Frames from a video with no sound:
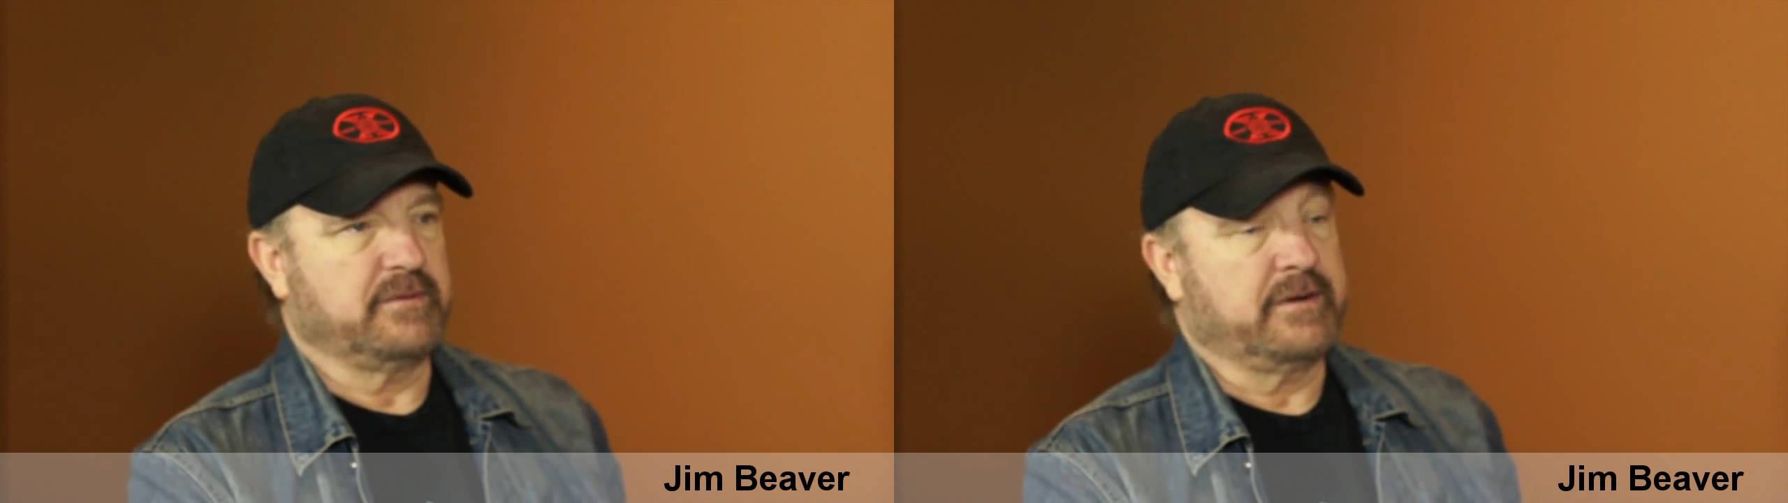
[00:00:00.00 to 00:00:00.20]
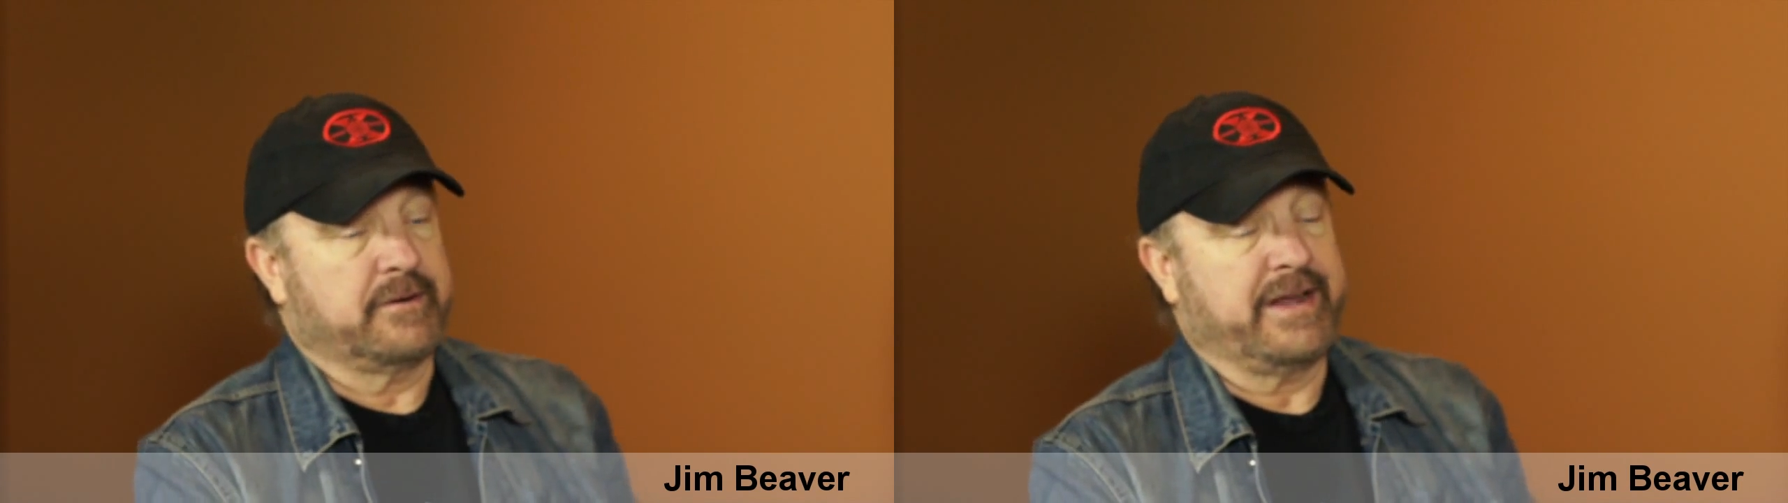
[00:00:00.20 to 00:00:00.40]

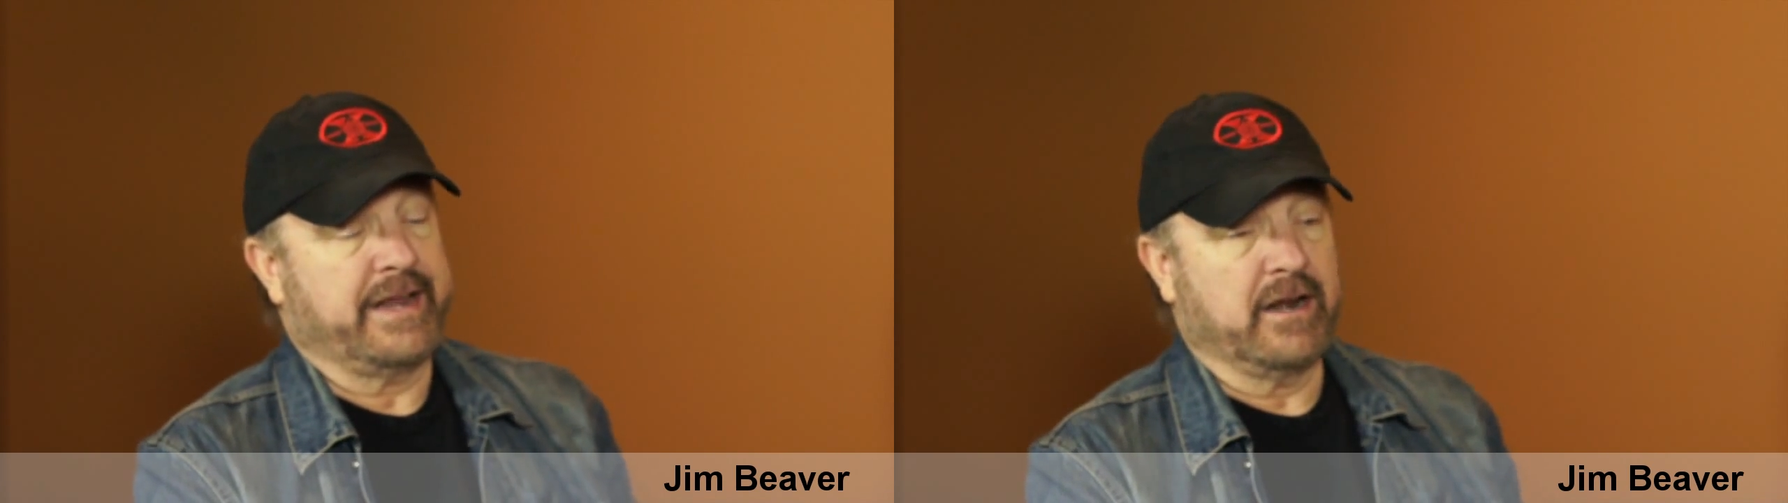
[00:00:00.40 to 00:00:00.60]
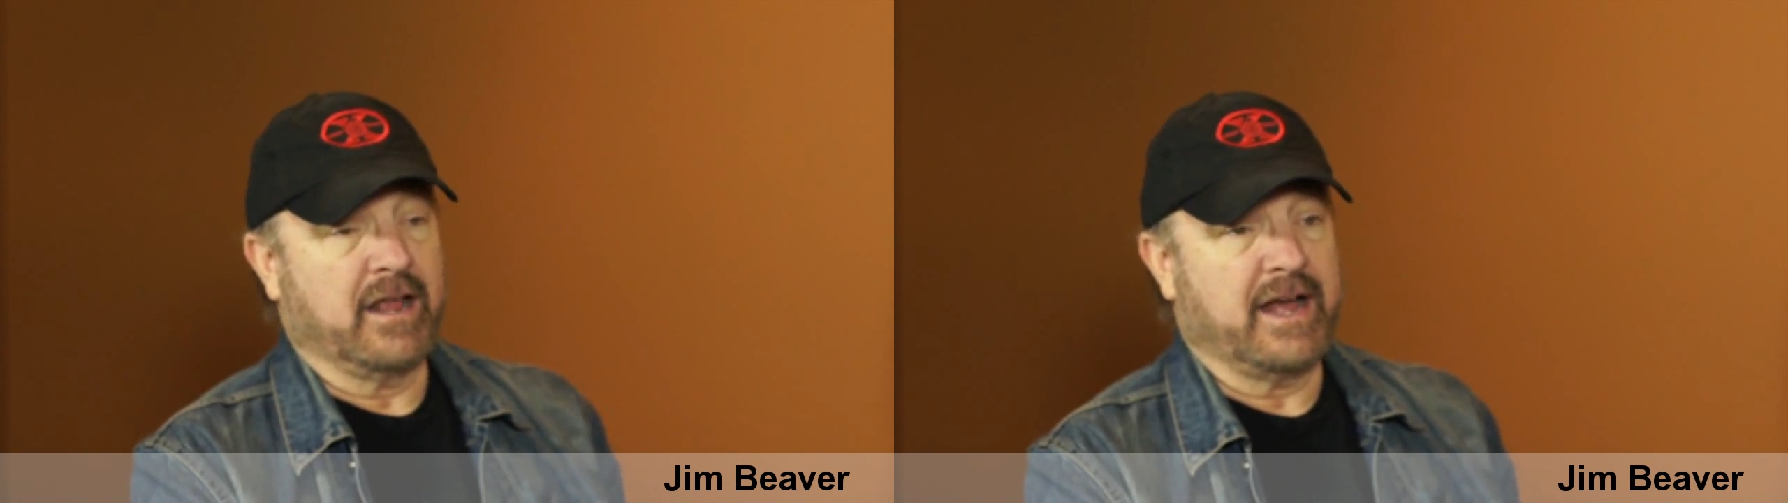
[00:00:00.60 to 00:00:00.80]
you know, I
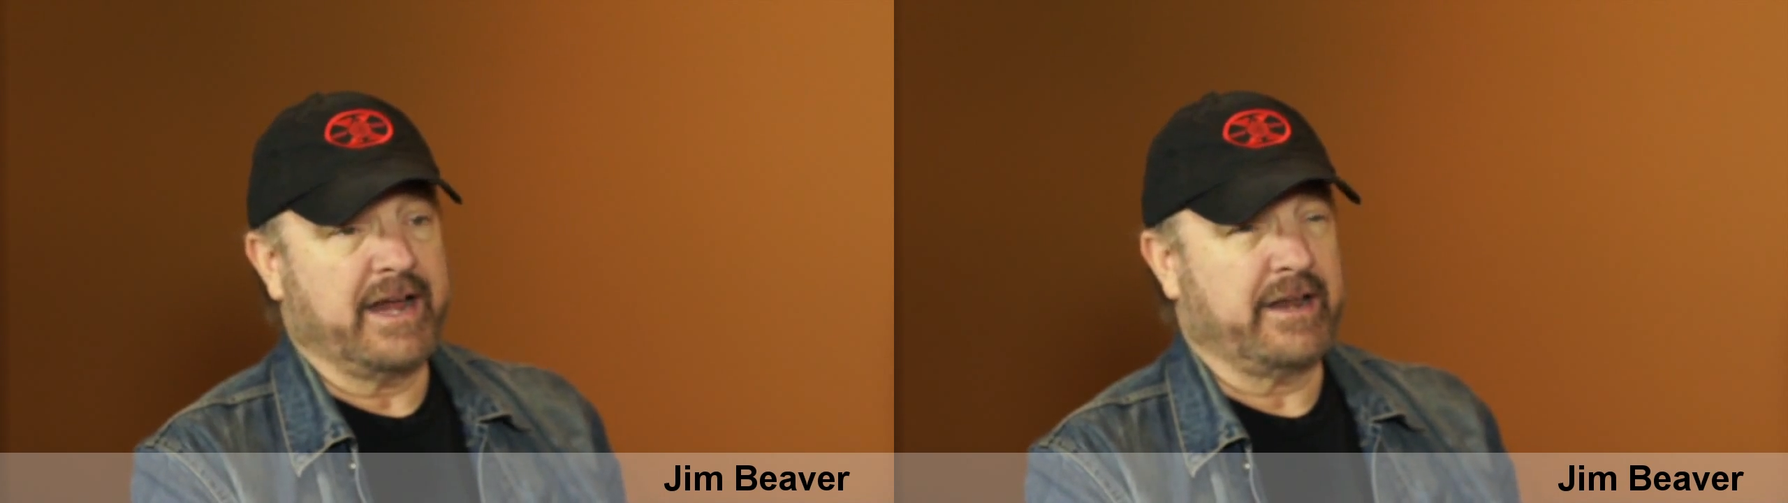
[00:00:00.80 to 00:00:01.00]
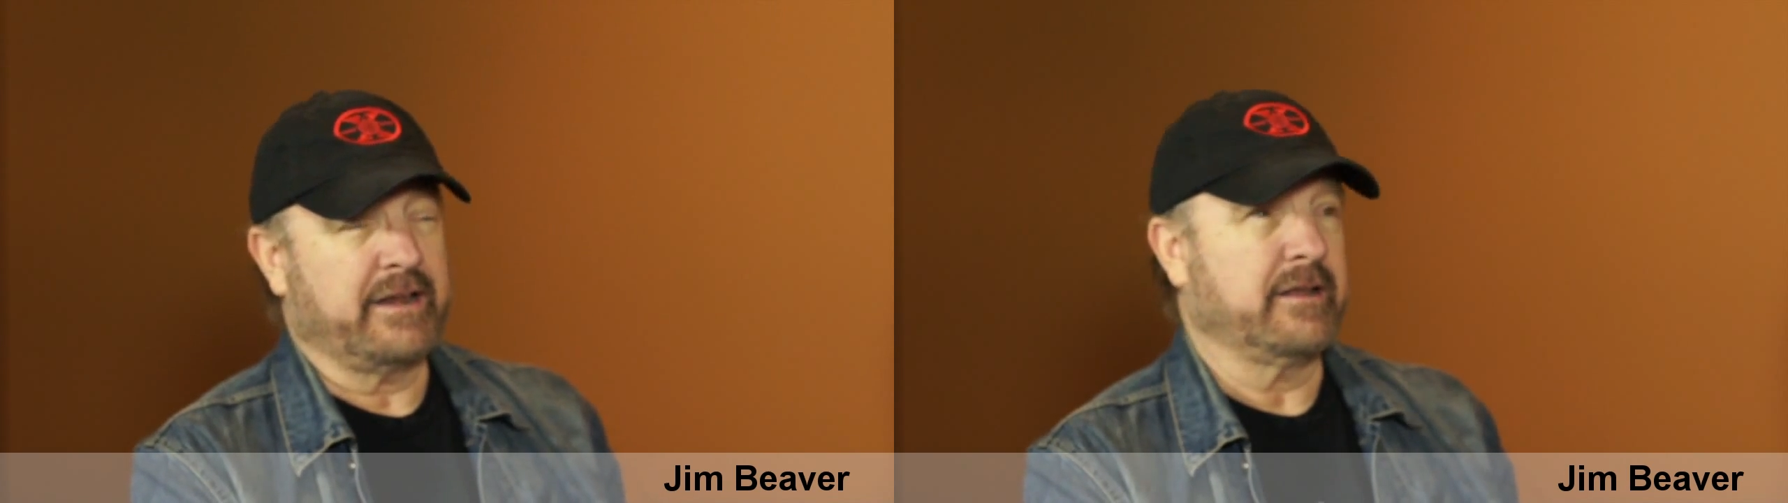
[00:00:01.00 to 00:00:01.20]
had a
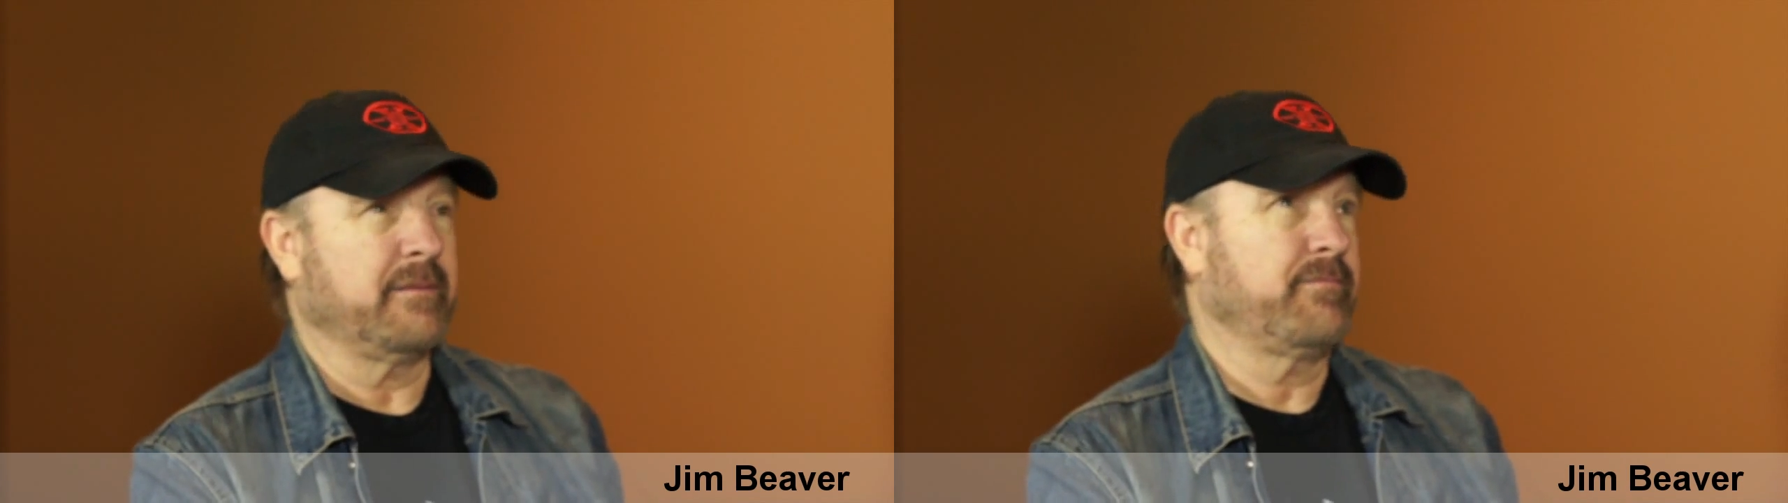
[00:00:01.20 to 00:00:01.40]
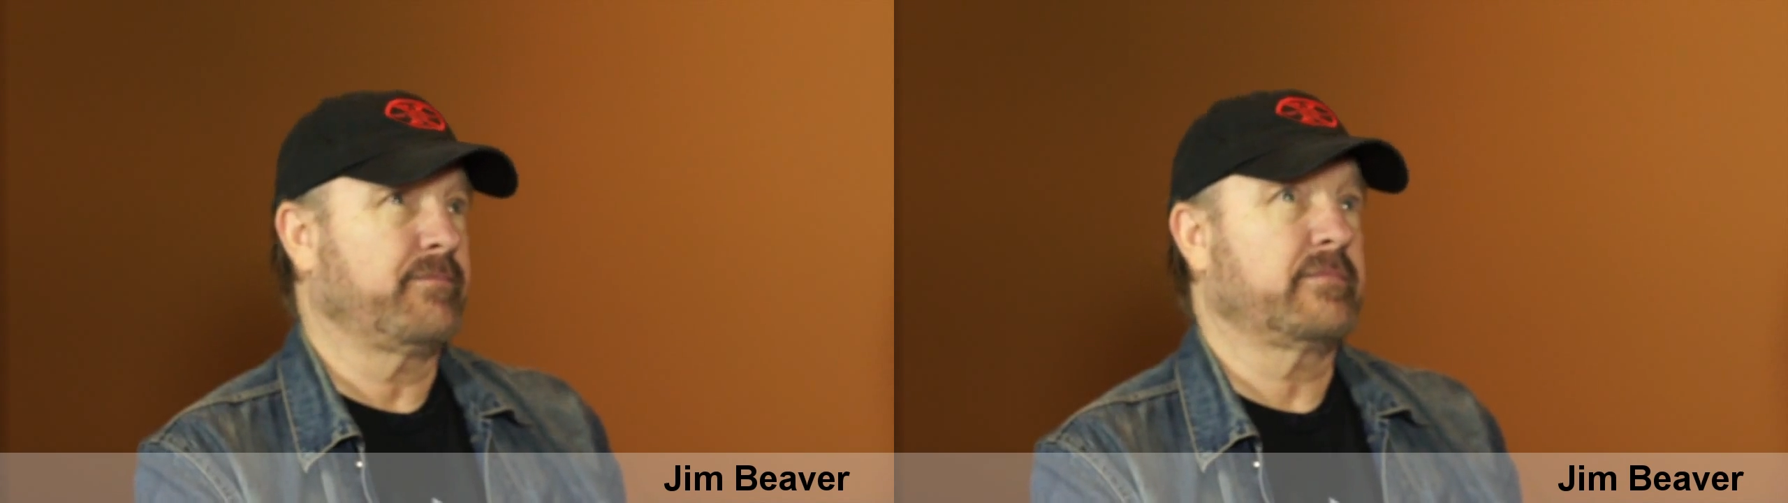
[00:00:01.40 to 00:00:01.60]
line in the